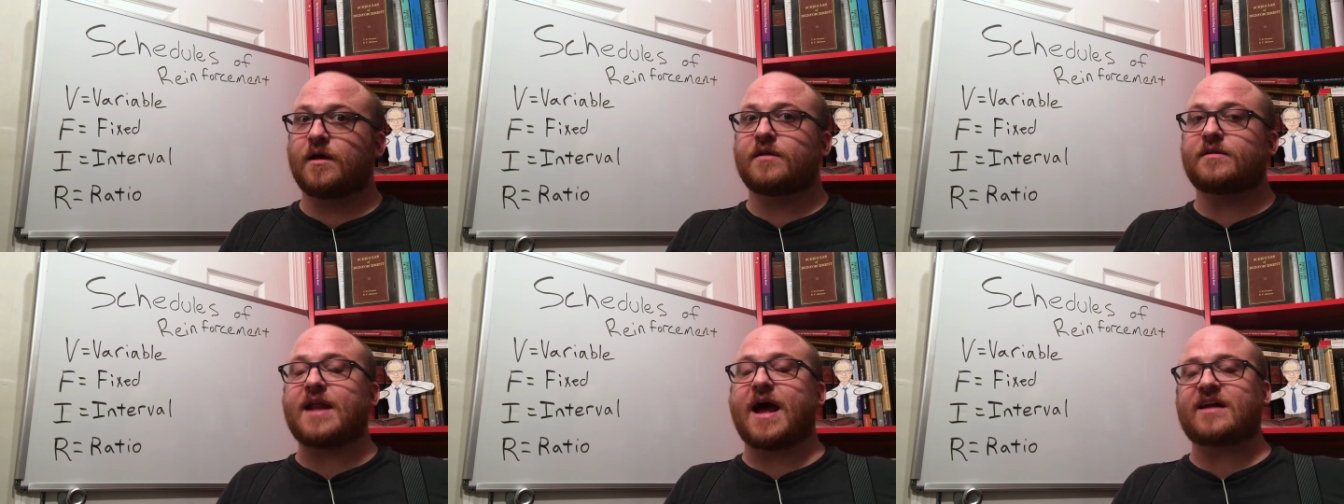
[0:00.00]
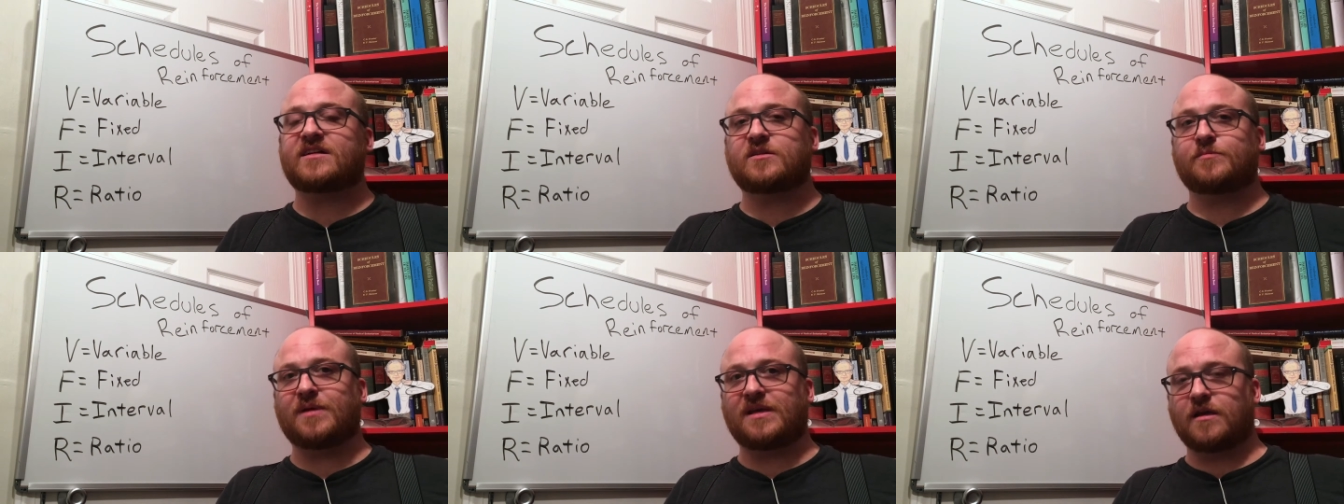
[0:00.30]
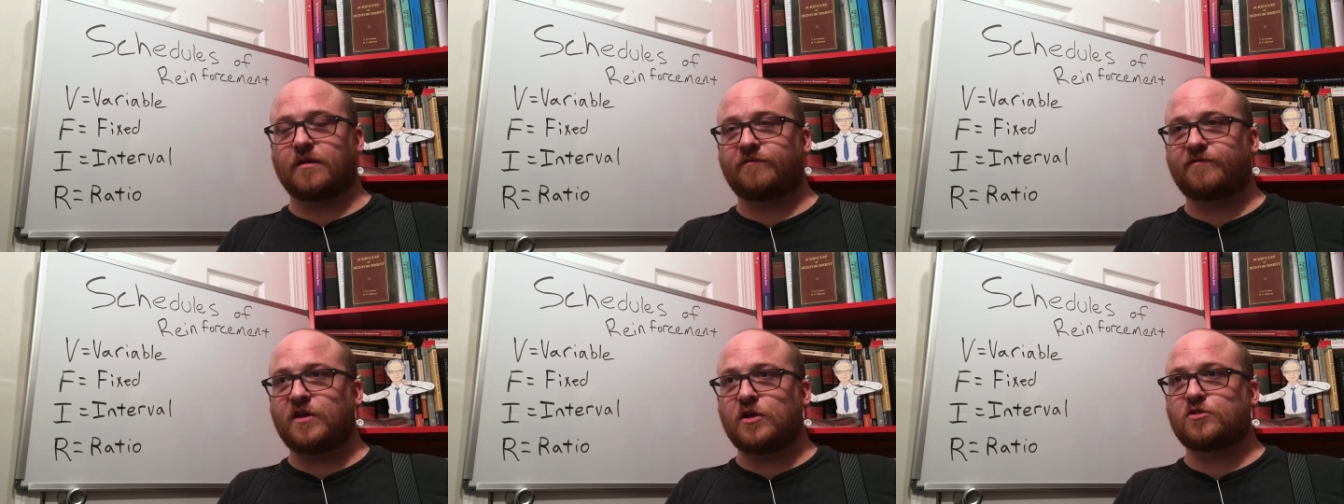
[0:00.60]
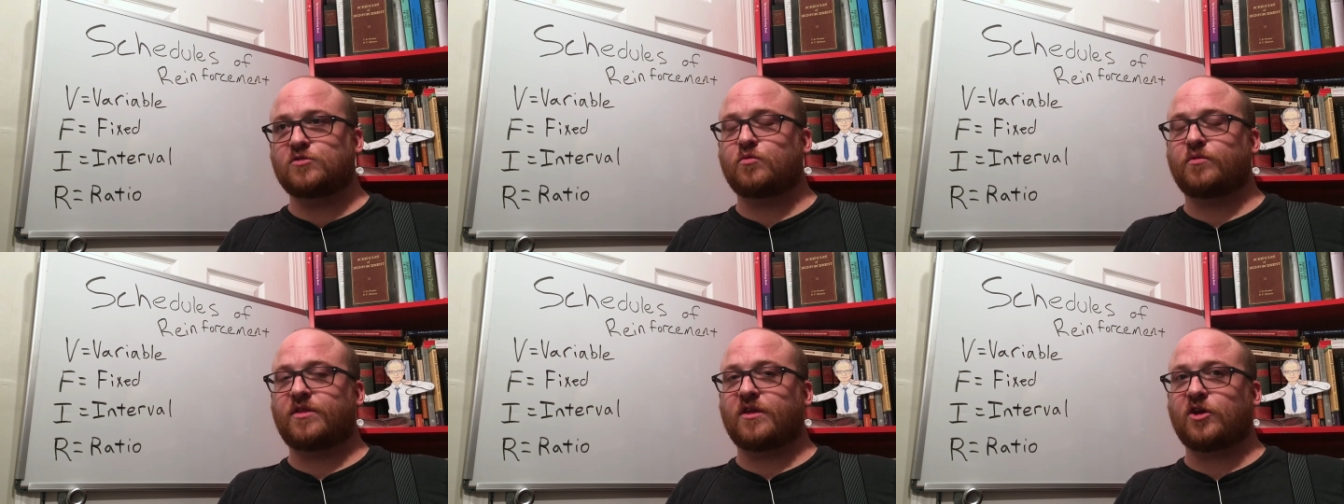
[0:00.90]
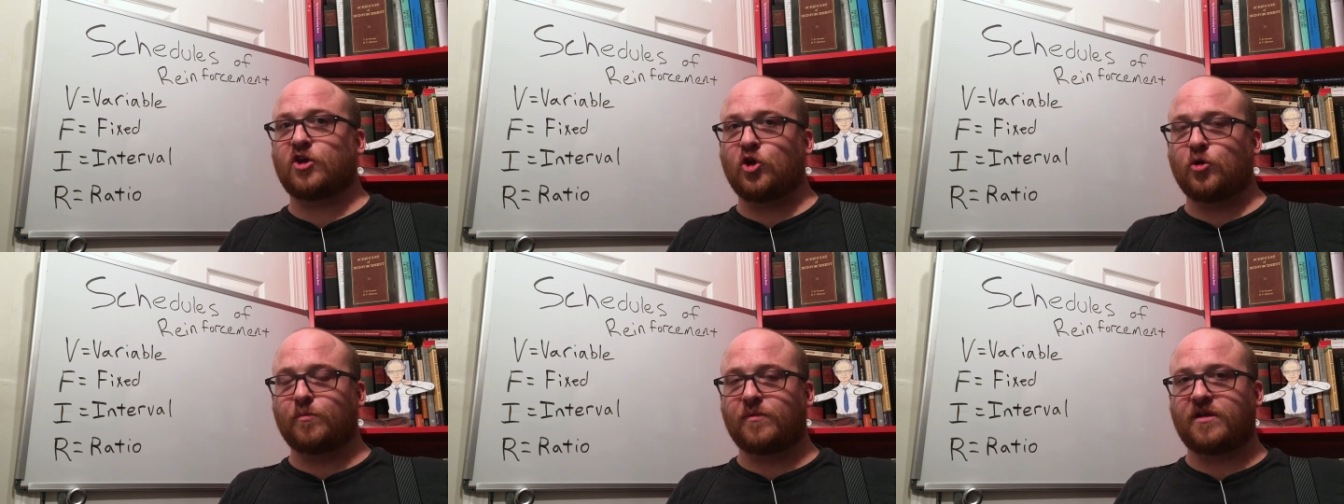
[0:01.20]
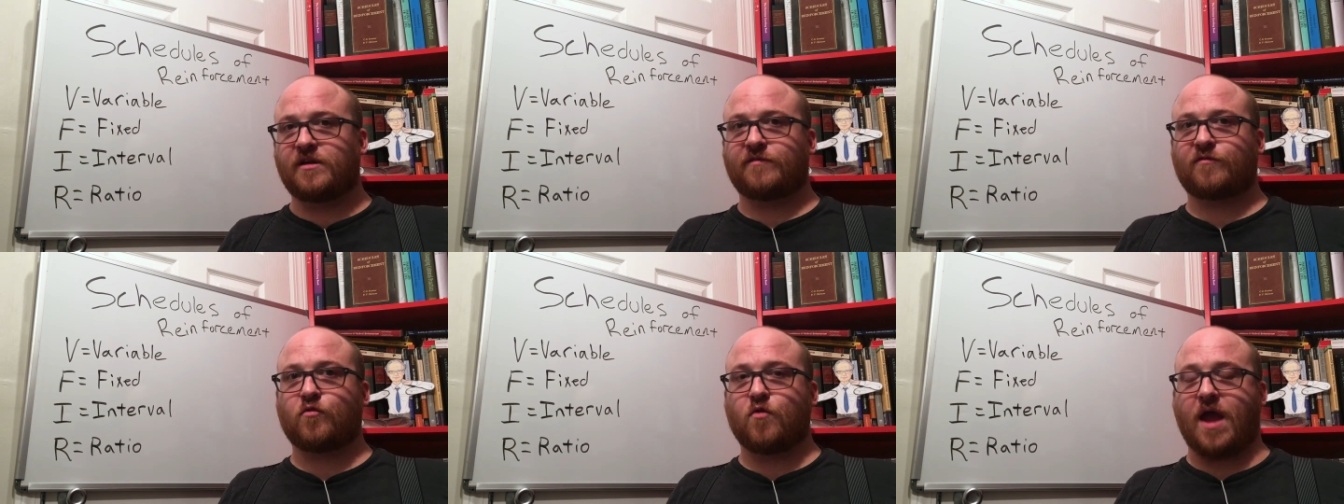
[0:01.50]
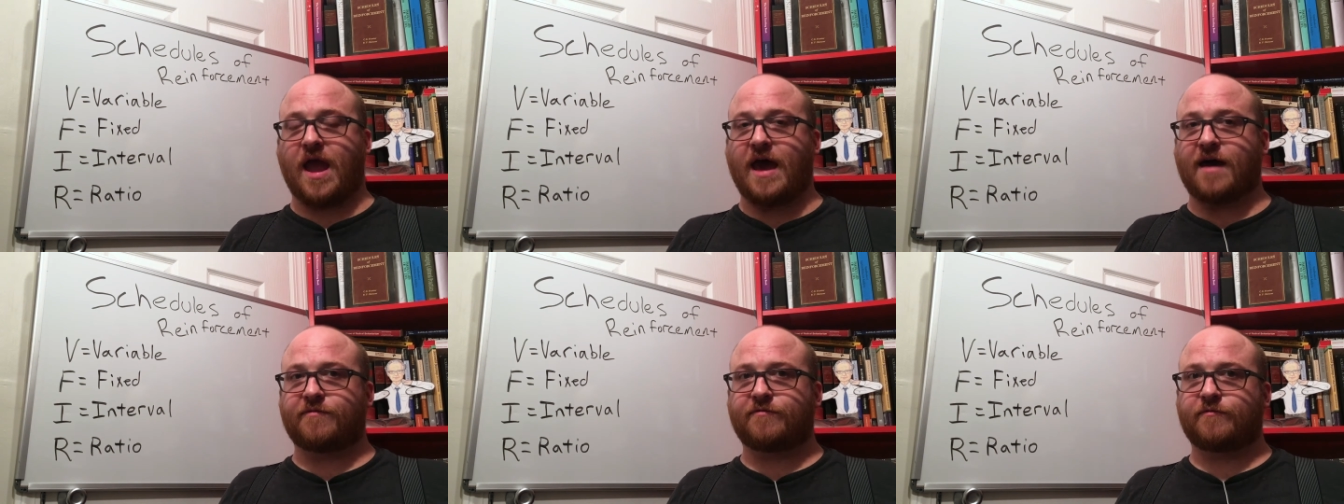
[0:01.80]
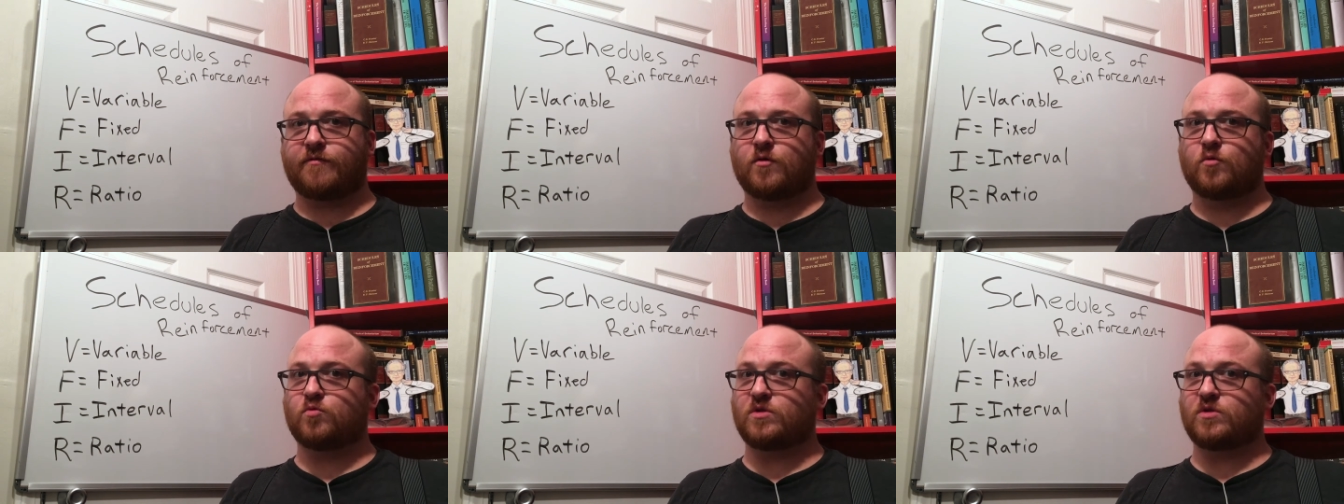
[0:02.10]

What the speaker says: Not to be confused with the cumulative graph,